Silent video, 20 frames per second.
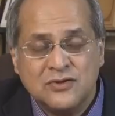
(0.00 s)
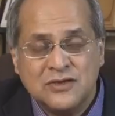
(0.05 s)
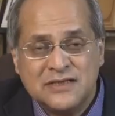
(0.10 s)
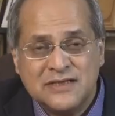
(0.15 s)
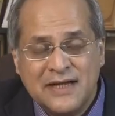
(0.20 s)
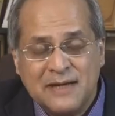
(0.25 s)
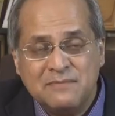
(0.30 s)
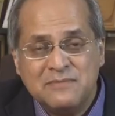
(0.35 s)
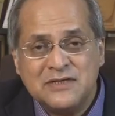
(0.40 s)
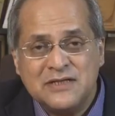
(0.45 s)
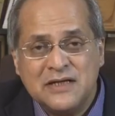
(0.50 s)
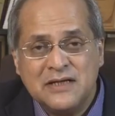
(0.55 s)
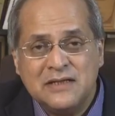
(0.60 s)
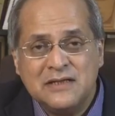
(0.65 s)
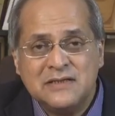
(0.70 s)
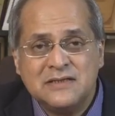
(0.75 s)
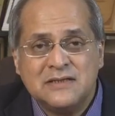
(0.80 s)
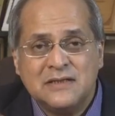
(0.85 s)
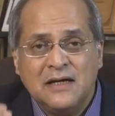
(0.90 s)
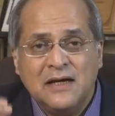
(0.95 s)
So stem
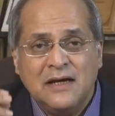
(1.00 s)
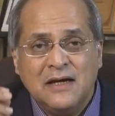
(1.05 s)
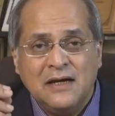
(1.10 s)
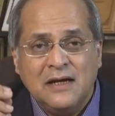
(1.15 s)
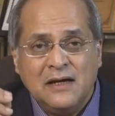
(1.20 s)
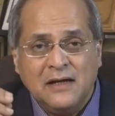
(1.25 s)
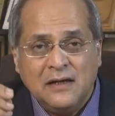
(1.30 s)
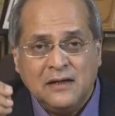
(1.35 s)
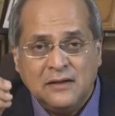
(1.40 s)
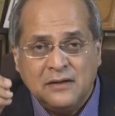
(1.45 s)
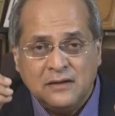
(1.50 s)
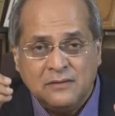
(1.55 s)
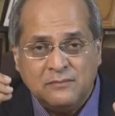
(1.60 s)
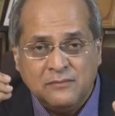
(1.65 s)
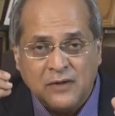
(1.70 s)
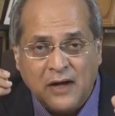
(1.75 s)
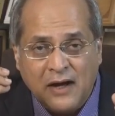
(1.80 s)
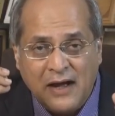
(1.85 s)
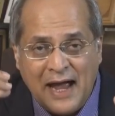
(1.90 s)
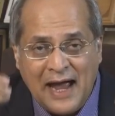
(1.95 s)
cells
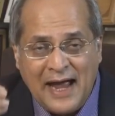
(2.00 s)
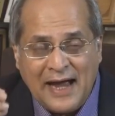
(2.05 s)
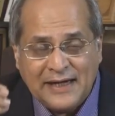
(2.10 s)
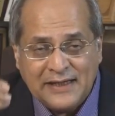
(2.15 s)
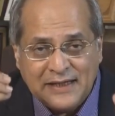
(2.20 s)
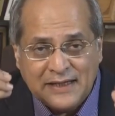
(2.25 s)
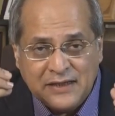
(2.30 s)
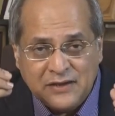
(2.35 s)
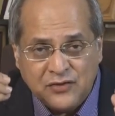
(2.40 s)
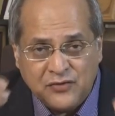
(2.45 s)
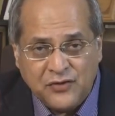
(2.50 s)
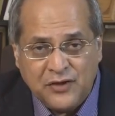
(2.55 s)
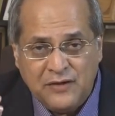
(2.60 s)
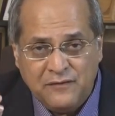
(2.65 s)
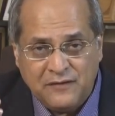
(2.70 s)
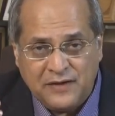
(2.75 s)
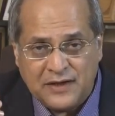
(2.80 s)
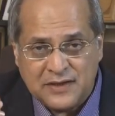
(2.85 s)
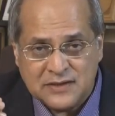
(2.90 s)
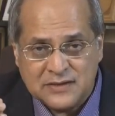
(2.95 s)
act in
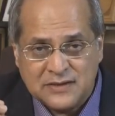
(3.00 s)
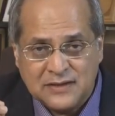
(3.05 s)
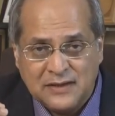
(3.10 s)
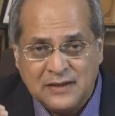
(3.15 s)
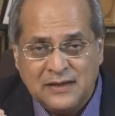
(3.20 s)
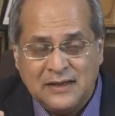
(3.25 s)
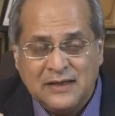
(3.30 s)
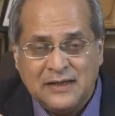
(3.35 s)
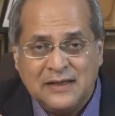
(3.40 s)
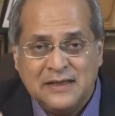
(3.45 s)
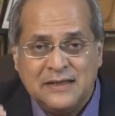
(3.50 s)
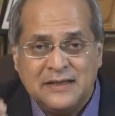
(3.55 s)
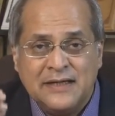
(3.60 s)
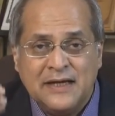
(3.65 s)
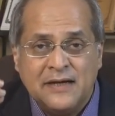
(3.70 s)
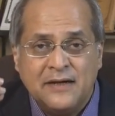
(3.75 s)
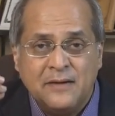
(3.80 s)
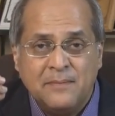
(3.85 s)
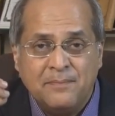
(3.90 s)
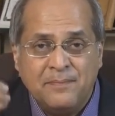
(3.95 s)
three ways.
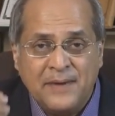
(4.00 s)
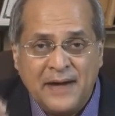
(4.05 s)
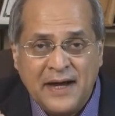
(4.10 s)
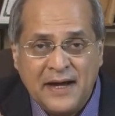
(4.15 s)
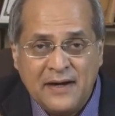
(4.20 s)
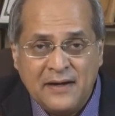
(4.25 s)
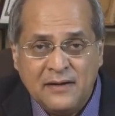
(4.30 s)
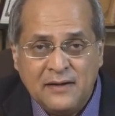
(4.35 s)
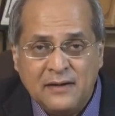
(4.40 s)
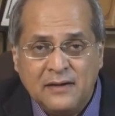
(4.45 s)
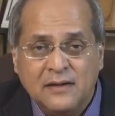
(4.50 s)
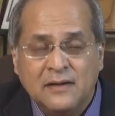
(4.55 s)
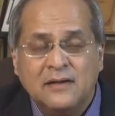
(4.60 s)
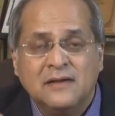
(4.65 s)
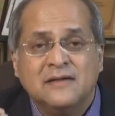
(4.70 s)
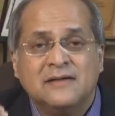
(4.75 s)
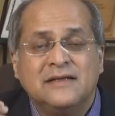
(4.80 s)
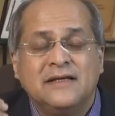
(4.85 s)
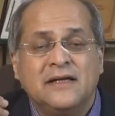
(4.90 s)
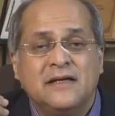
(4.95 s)
They repair,
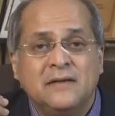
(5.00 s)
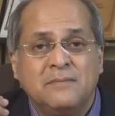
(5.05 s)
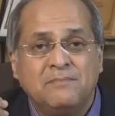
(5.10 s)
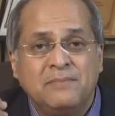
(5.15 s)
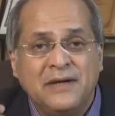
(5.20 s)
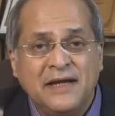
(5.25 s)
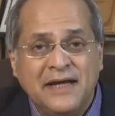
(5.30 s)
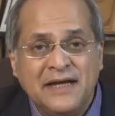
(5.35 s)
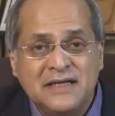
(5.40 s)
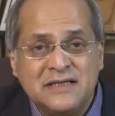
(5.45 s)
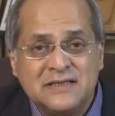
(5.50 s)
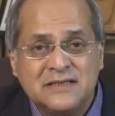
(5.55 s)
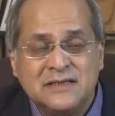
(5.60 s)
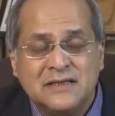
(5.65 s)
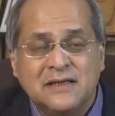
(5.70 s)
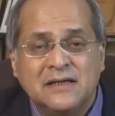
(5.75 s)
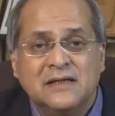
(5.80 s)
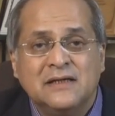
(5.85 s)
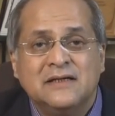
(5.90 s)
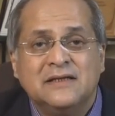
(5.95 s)
they
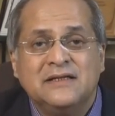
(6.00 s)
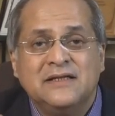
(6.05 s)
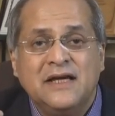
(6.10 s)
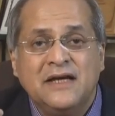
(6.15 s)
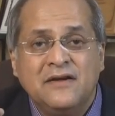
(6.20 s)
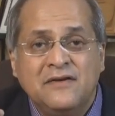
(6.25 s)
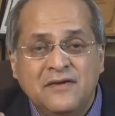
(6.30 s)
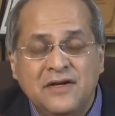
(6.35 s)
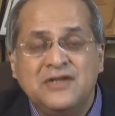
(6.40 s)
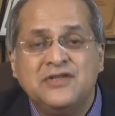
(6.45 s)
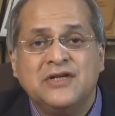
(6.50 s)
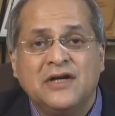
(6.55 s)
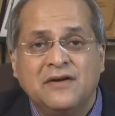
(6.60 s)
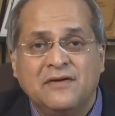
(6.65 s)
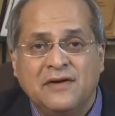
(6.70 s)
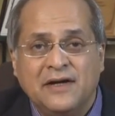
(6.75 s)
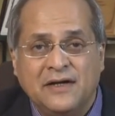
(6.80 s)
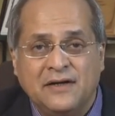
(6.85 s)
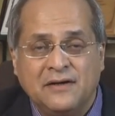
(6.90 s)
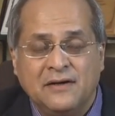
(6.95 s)
replace, they
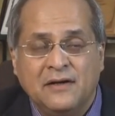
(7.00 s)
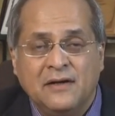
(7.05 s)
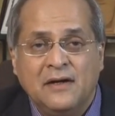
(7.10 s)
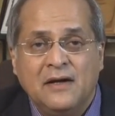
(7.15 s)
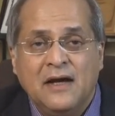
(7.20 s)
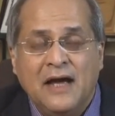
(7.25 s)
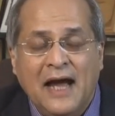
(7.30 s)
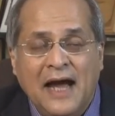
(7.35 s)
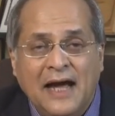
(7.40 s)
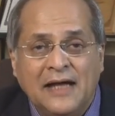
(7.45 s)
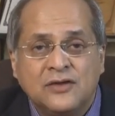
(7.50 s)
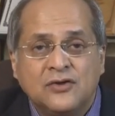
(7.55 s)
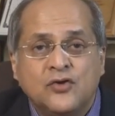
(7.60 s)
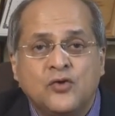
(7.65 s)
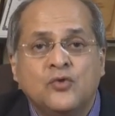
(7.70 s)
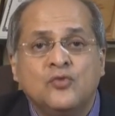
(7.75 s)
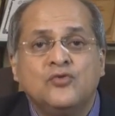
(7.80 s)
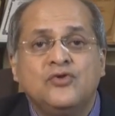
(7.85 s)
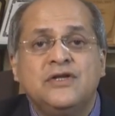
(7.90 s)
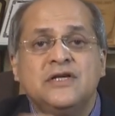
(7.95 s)
regenerate. And
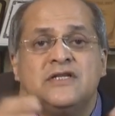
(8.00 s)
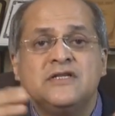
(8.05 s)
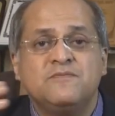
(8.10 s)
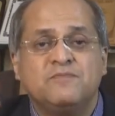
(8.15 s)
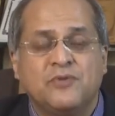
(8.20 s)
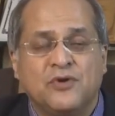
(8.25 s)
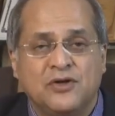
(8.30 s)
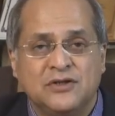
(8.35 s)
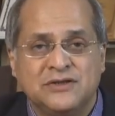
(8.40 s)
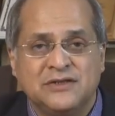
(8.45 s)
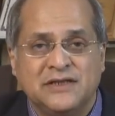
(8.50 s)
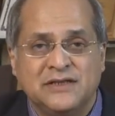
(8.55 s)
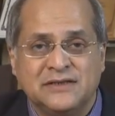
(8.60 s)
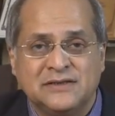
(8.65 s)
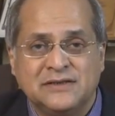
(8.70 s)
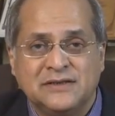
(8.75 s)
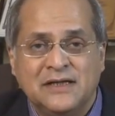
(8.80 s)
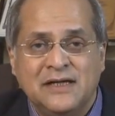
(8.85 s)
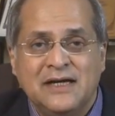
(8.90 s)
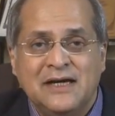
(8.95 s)
through this
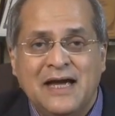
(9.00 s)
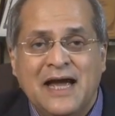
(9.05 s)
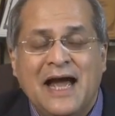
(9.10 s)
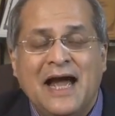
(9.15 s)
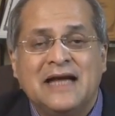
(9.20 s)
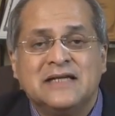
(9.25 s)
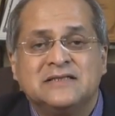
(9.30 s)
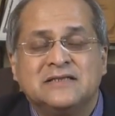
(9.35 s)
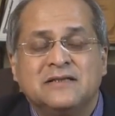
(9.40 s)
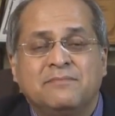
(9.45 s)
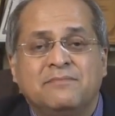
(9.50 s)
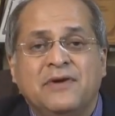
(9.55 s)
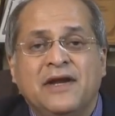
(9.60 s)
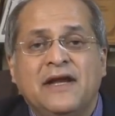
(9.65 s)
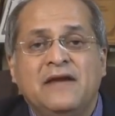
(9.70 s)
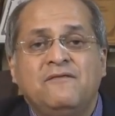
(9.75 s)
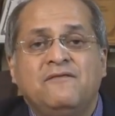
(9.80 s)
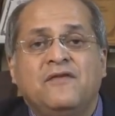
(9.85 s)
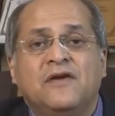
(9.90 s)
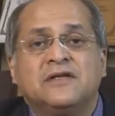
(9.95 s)
process, as the
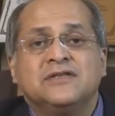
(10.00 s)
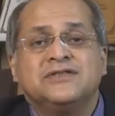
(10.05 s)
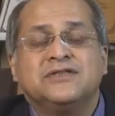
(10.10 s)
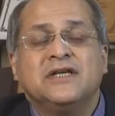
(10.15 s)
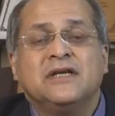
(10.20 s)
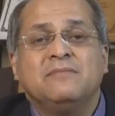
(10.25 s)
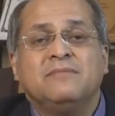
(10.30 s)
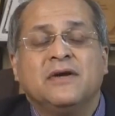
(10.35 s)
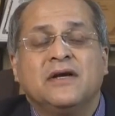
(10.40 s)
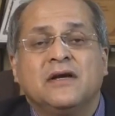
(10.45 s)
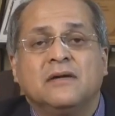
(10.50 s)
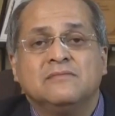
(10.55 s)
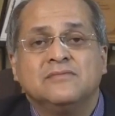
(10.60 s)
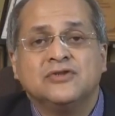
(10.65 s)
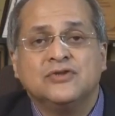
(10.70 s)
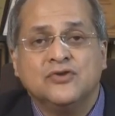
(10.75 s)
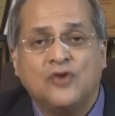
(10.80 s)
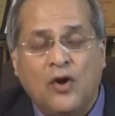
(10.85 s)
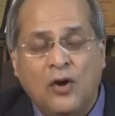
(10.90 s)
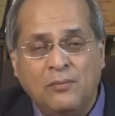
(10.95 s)
brain functioning
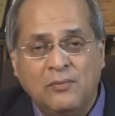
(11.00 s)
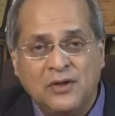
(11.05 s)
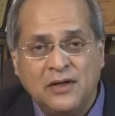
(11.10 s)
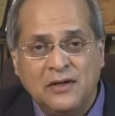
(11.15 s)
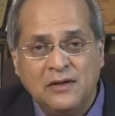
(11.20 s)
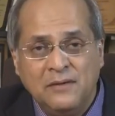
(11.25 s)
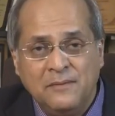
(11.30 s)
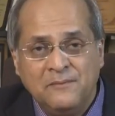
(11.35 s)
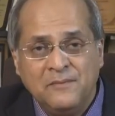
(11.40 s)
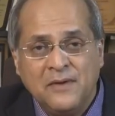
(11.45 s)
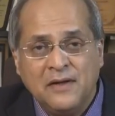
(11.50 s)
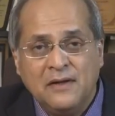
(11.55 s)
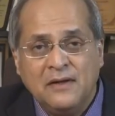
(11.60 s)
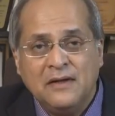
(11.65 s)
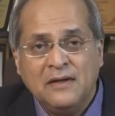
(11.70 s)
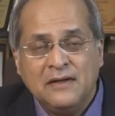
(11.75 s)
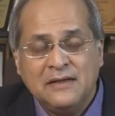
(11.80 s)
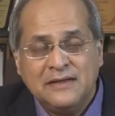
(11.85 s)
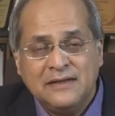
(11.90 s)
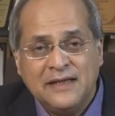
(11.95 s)
becomes normal,
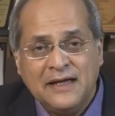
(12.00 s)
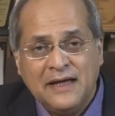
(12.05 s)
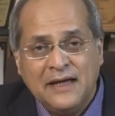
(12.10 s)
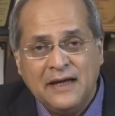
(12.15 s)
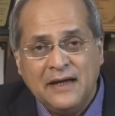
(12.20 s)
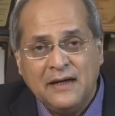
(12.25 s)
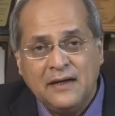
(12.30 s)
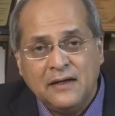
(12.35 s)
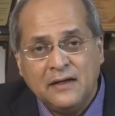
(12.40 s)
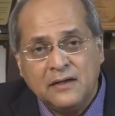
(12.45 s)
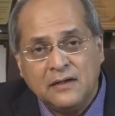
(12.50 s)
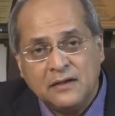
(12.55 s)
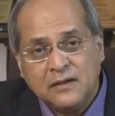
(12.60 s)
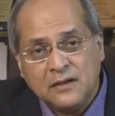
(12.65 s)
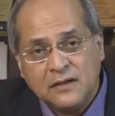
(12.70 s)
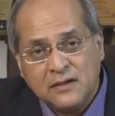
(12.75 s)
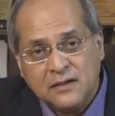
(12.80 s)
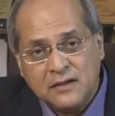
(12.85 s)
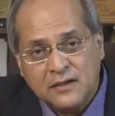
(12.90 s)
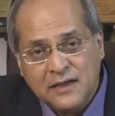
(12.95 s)
they
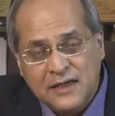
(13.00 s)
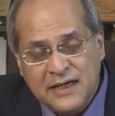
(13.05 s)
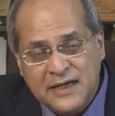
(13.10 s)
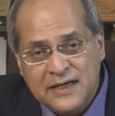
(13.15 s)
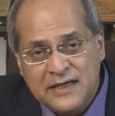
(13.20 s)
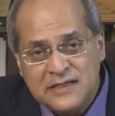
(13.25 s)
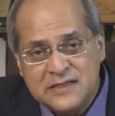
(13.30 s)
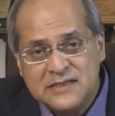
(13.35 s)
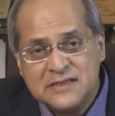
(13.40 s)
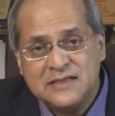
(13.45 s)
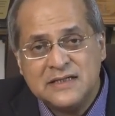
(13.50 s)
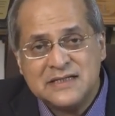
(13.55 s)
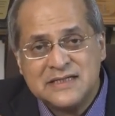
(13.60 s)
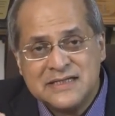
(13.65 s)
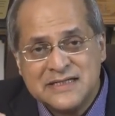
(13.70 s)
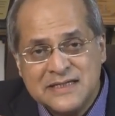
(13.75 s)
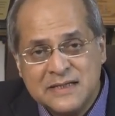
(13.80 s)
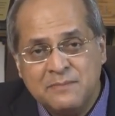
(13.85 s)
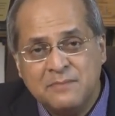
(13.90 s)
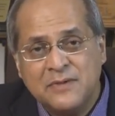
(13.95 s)
ease the
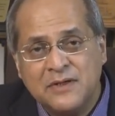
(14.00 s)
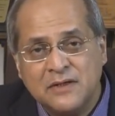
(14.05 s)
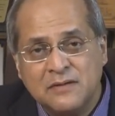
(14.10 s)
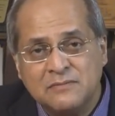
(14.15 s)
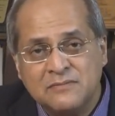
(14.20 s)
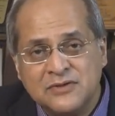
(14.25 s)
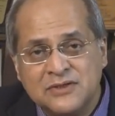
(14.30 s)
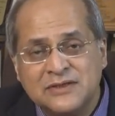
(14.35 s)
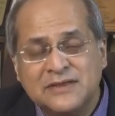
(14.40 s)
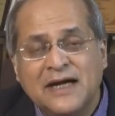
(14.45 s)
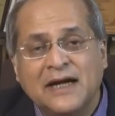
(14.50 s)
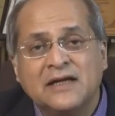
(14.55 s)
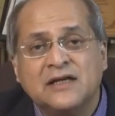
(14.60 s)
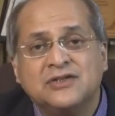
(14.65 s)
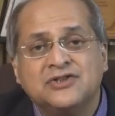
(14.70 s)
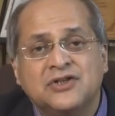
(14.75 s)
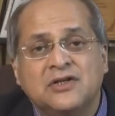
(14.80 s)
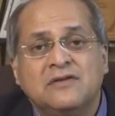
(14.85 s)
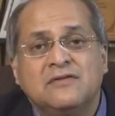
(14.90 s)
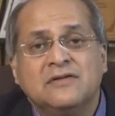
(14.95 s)
symptoms that
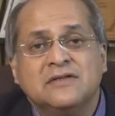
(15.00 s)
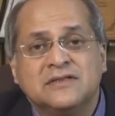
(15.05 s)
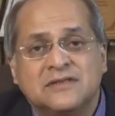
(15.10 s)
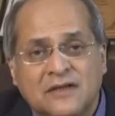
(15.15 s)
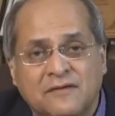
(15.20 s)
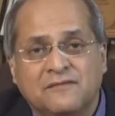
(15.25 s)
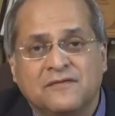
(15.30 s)
our children